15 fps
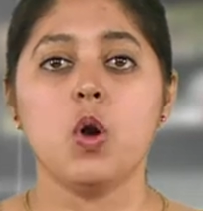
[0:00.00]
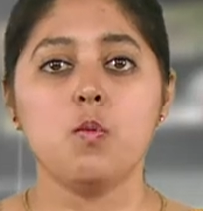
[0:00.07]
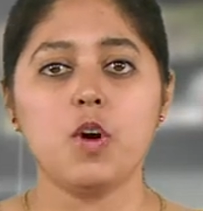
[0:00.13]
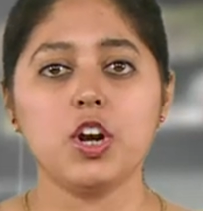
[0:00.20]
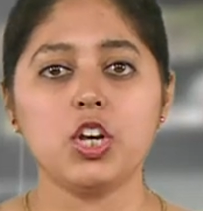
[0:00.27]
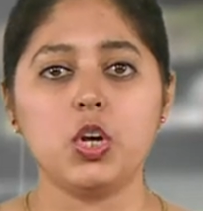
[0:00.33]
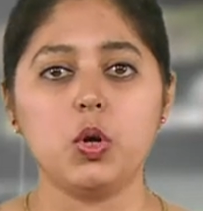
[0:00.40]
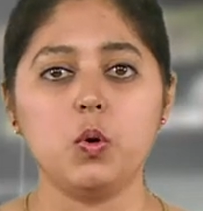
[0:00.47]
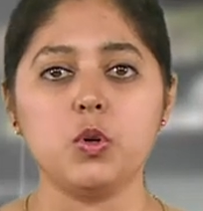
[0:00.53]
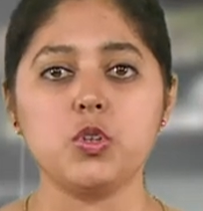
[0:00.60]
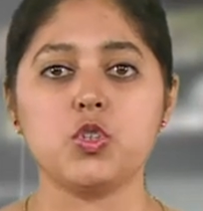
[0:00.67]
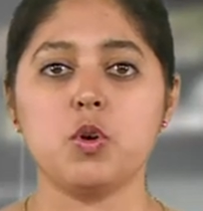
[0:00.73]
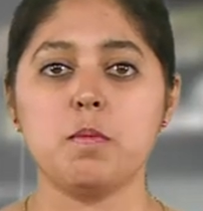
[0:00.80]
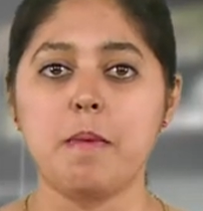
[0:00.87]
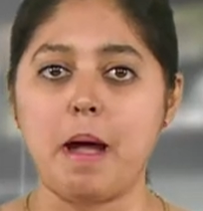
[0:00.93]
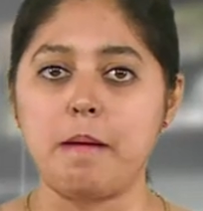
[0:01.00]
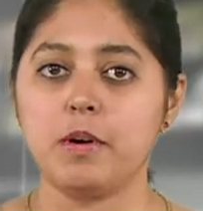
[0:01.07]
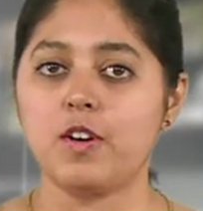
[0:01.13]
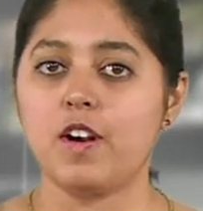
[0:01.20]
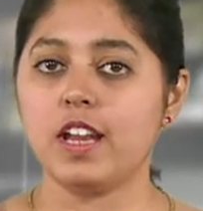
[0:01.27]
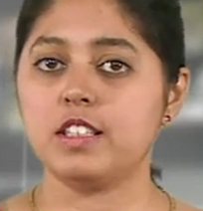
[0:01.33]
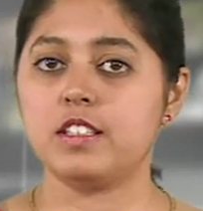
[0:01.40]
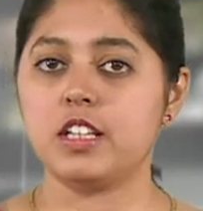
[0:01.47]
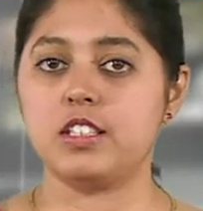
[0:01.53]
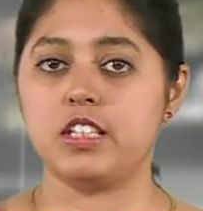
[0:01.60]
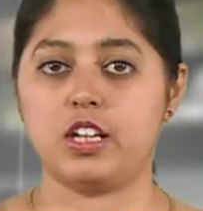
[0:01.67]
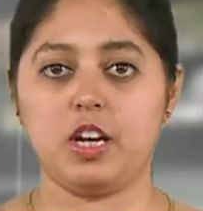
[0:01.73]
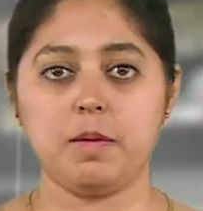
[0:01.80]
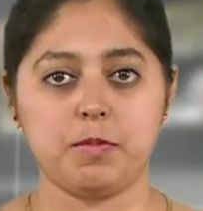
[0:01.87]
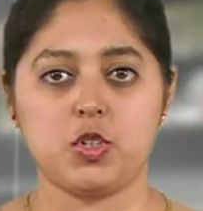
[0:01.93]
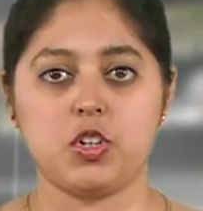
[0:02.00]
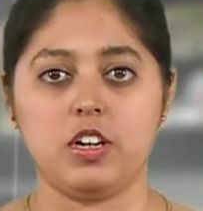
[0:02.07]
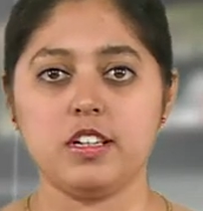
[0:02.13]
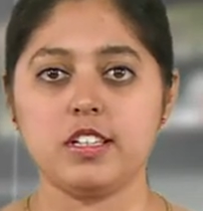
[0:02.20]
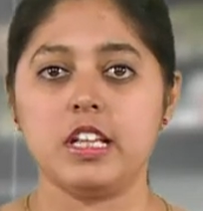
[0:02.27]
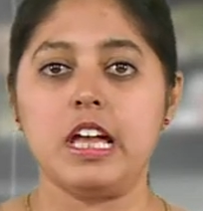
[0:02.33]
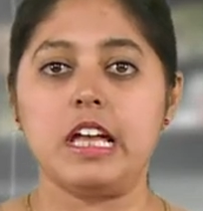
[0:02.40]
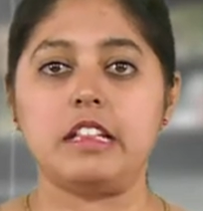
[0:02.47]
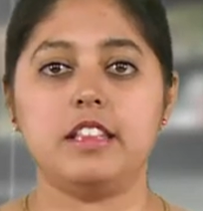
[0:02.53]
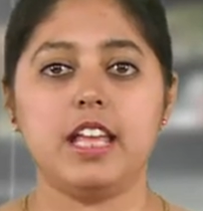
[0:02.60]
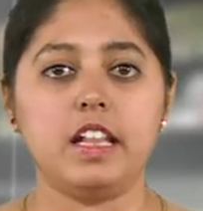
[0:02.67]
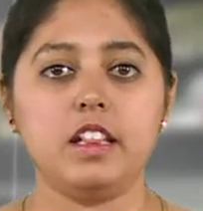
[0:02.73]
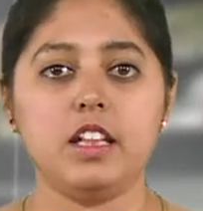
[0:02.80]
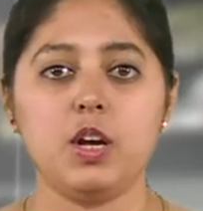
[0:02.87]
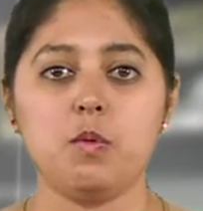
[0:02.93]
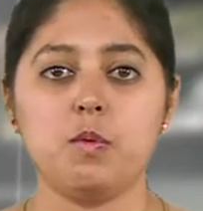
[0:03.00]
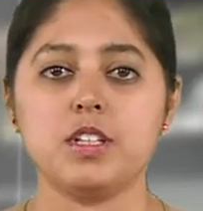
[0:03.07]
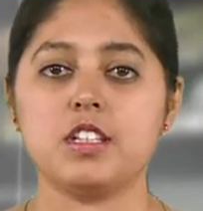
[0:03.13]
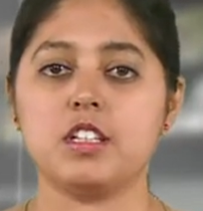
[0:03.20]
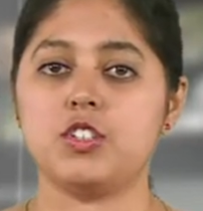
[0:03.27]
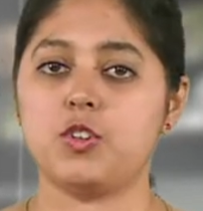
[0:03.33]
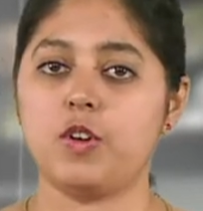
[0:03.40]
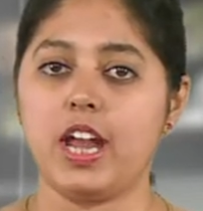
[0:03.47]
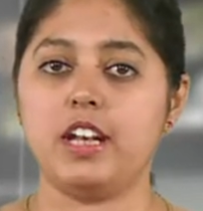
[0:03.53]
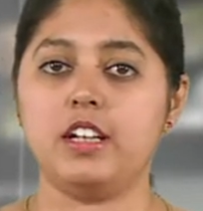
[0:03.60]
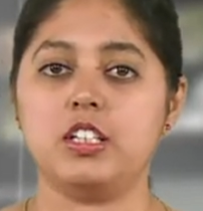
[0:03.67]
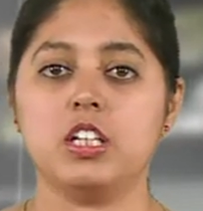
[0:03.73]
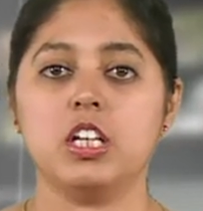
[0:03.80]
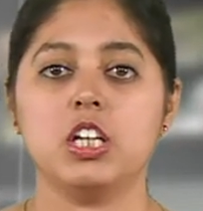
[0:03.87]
were used to memorize the scriptures, then there was a trend